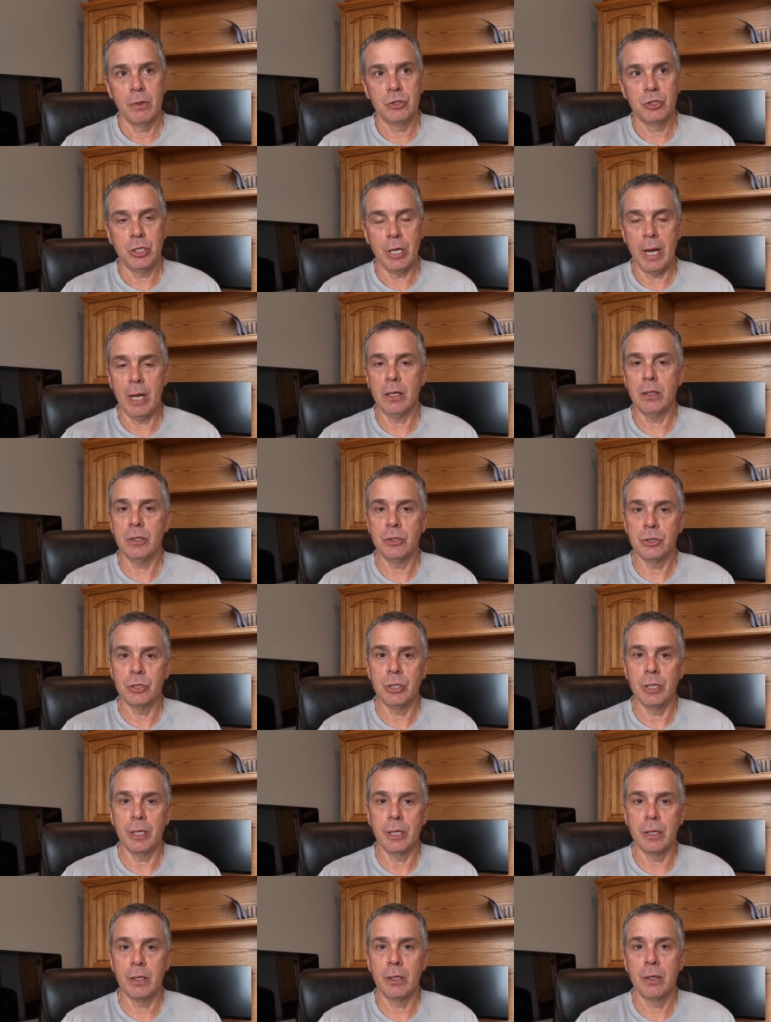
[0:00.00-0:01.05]

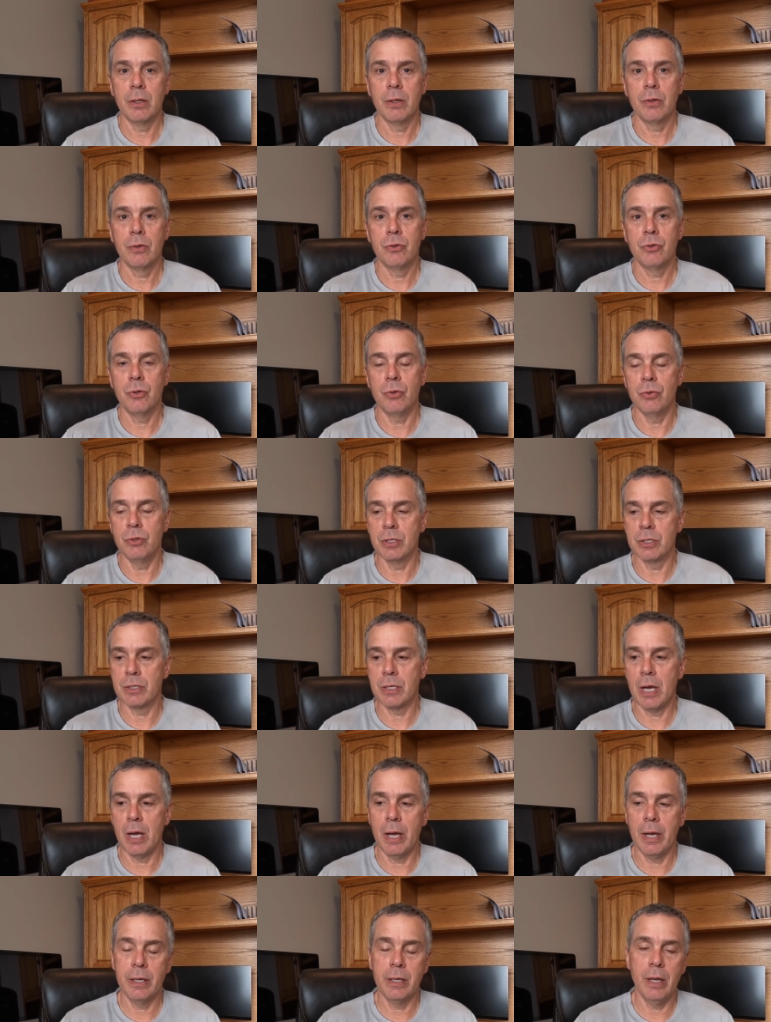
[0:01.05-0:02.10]
challenging to
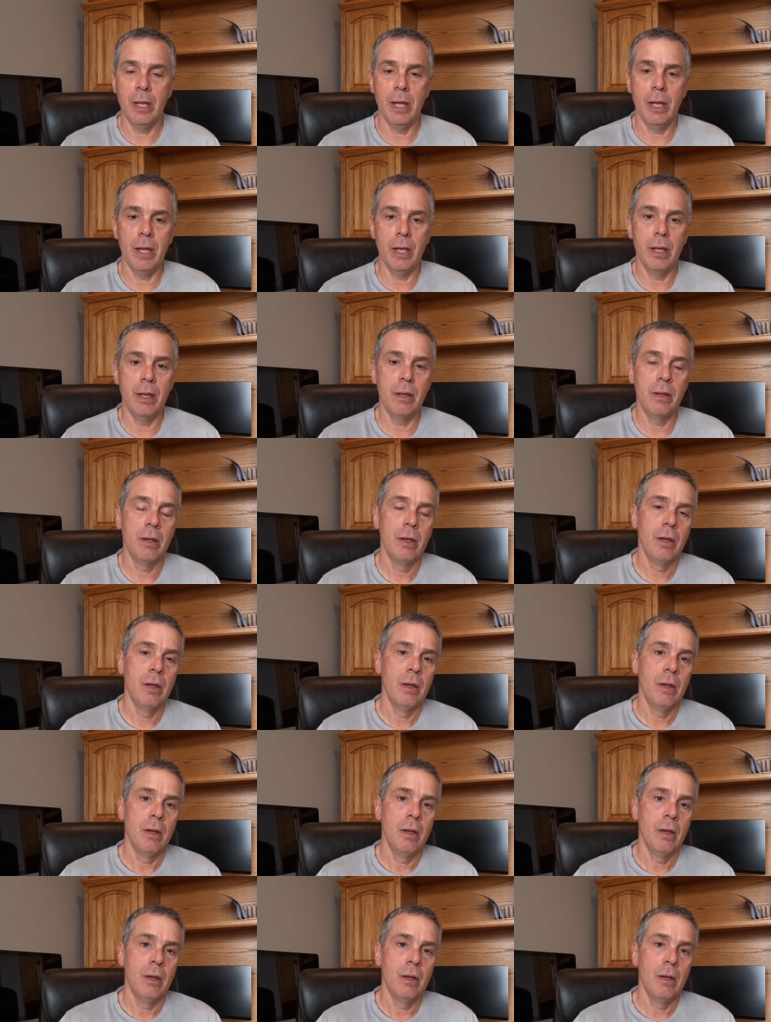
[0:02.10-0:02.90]
design a